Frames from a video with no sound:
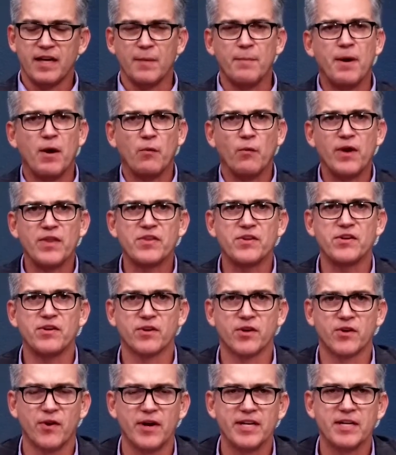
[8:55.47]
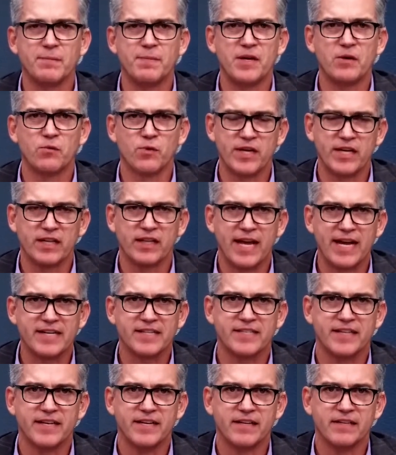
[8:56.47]
about whether you're going to be
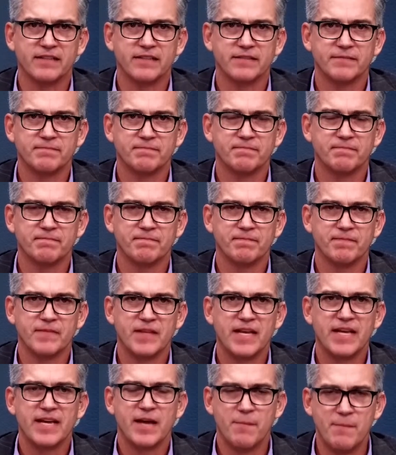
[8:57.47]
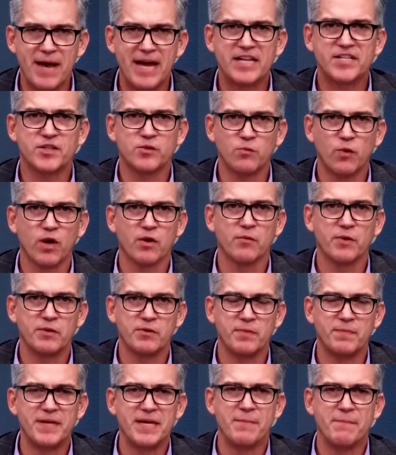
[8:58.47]
reelected. Imagine where we
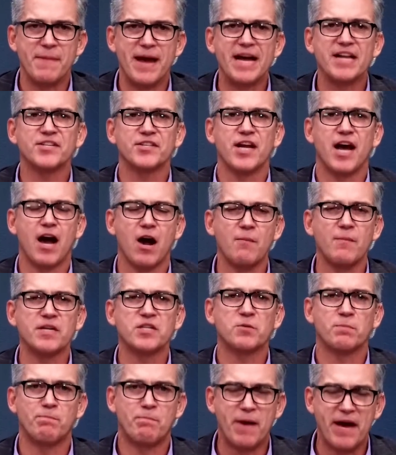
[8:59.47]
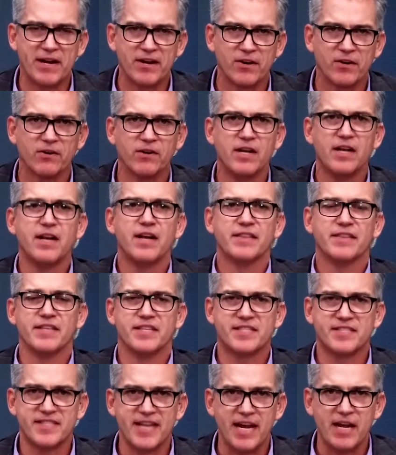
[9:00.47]
would be. Imagine how much better the
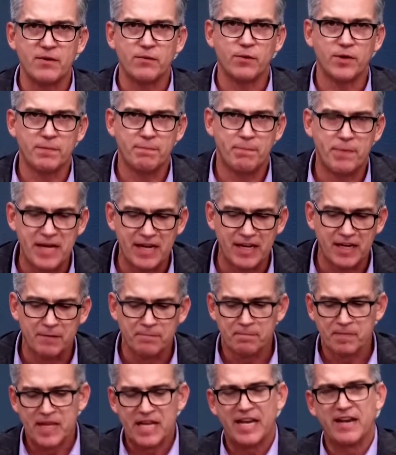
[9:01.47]
state would be